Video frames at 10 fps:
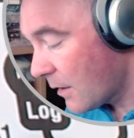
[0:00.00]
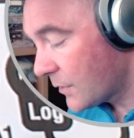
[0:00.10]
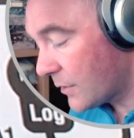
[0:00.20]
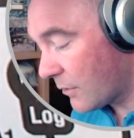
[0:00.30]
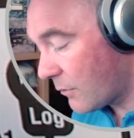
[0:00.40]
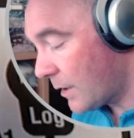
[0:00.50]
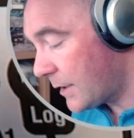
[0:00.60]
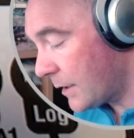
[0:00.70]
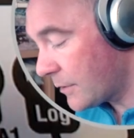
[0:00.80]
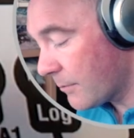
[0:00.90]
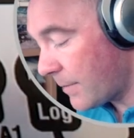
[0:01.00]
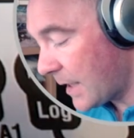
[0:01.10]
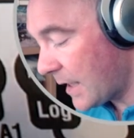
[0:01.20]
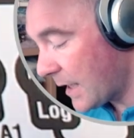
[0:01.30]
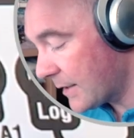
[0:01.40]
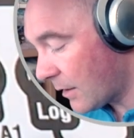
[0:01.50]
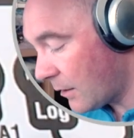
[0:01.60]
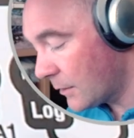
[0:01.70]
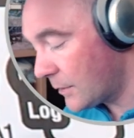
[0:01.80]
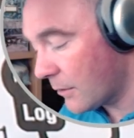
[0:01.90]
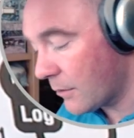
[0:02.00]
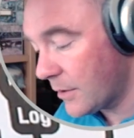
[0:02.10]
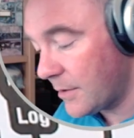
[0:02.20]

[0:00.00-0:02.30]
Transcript: So quantiser B is also going